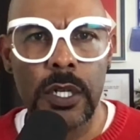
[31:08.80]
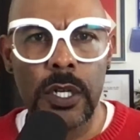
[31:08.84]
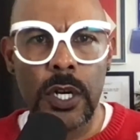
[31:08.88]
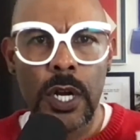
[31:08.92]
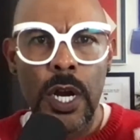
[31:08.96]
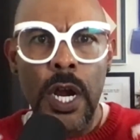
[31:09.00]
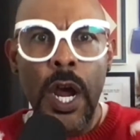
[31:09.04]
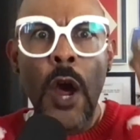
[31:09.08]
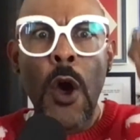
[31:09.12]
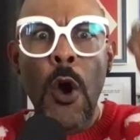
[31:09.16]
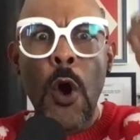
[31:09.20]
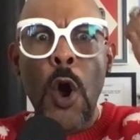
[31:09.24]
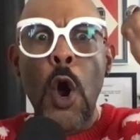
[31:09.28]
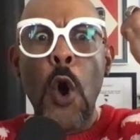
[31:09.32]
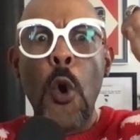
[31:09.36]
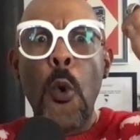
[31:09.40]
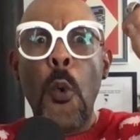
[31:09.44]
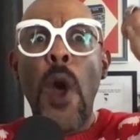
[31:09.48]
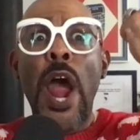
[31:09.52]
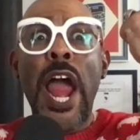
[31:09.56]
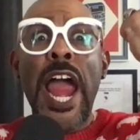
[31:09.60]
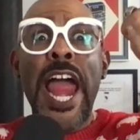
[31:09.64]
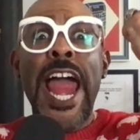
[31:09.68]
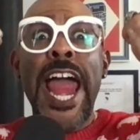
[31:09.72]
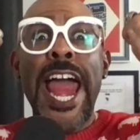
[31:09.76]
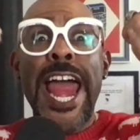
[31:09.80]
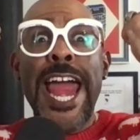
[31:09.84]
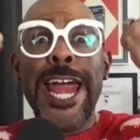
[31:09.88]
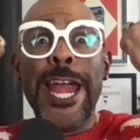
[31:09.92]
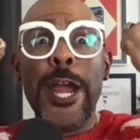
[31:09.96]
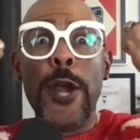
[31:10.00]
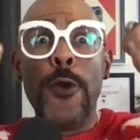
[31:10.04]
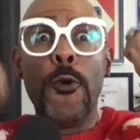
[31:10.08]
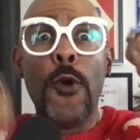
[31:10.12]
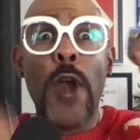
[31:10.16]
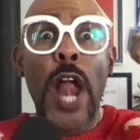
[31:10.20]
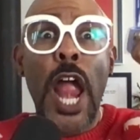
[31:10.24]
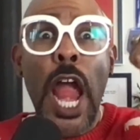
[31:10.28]
Go away,
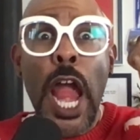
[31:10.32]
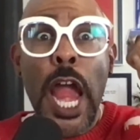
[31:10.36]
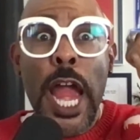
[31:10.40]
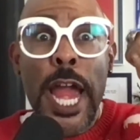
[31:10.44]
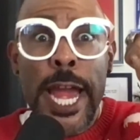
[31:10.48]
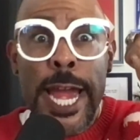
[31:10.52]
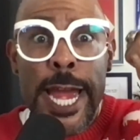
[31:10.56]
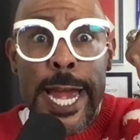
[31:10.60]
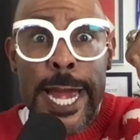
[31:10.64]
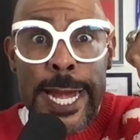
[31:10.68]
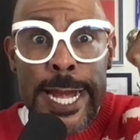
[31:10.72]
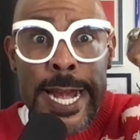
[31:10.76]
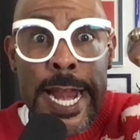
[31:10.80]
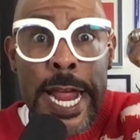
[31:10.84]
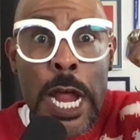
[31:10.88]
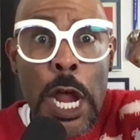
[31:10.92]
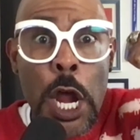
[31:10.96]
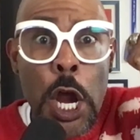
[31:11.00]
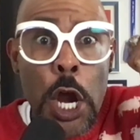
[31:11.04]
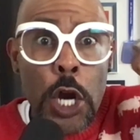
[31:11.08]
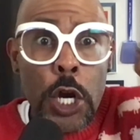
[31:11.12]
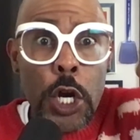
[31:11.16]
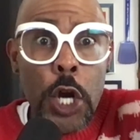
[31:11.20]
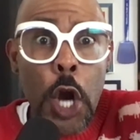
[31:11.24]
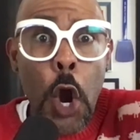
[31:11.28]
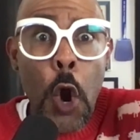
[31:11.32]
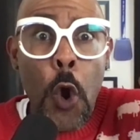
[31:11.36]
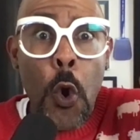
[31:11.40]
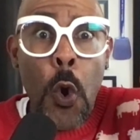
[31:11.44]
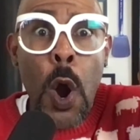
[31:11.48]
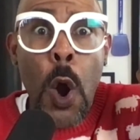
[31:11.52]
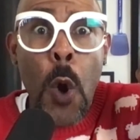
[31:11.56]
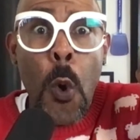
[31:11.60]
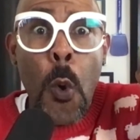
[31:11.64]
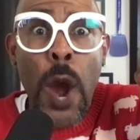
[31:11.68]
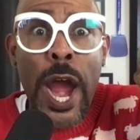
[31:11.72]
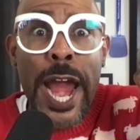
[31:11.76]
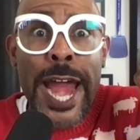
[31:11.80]
rain!
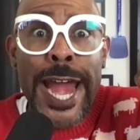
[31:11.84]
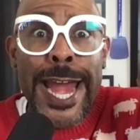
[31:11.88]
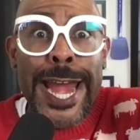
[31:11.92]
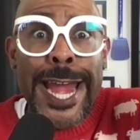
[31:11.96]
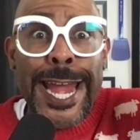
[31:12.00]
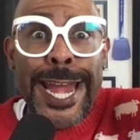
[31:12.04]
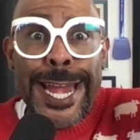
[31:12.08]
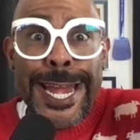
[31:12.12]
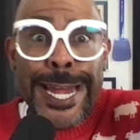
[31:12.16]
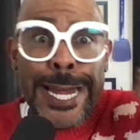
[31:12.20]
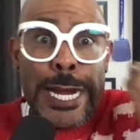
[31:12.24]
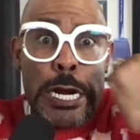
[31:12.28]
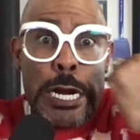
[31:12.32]
Go away!